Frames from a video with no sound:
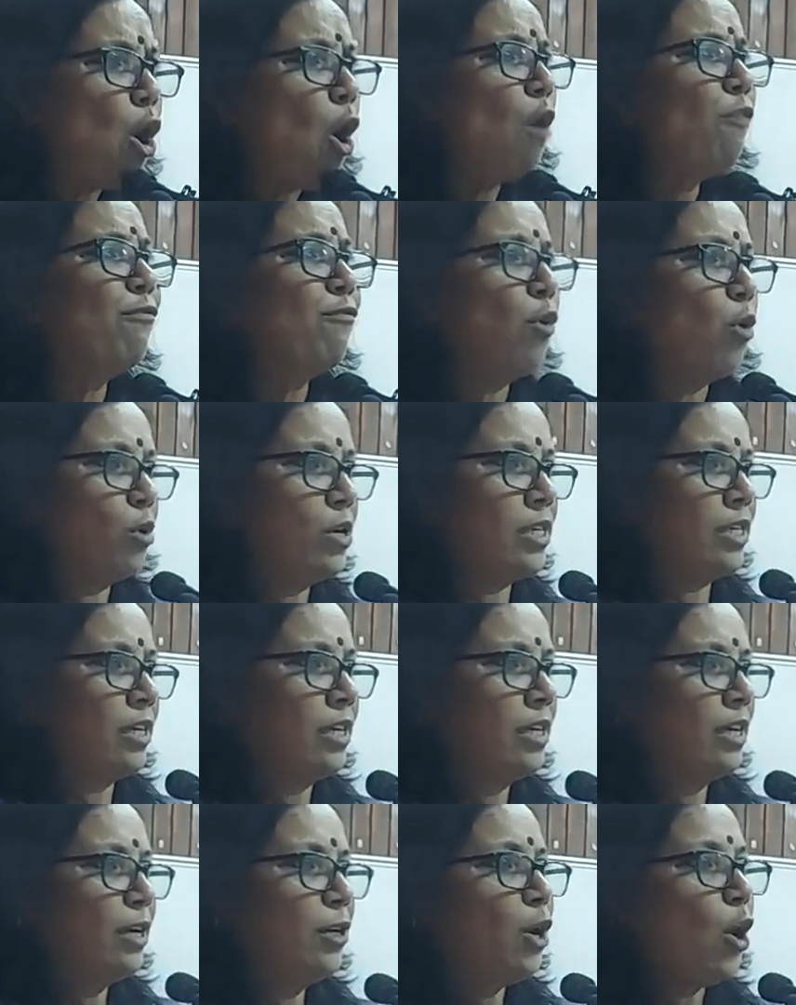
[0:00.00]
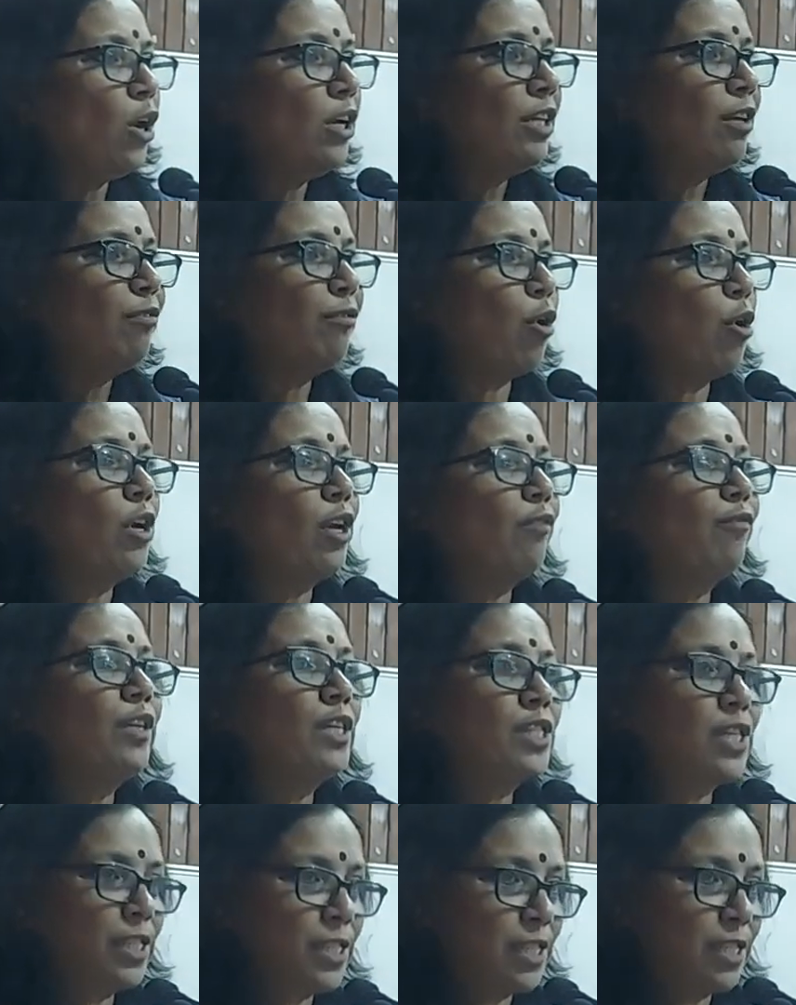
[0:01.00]
your fault, not the fault of
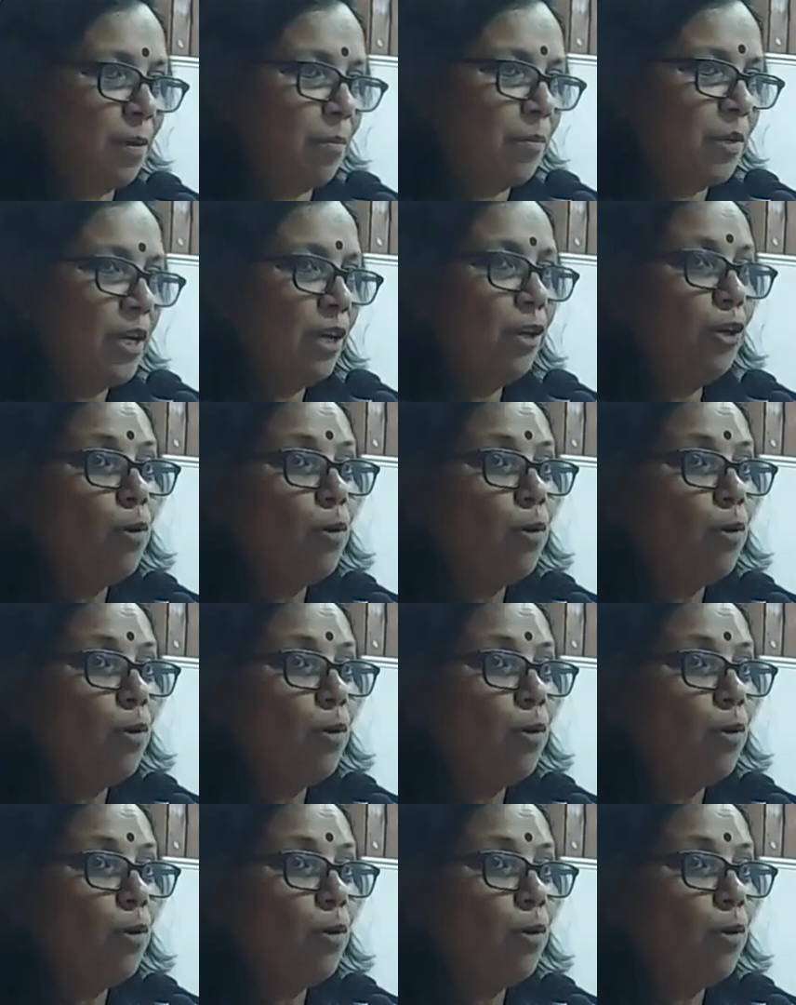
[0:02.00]
the system.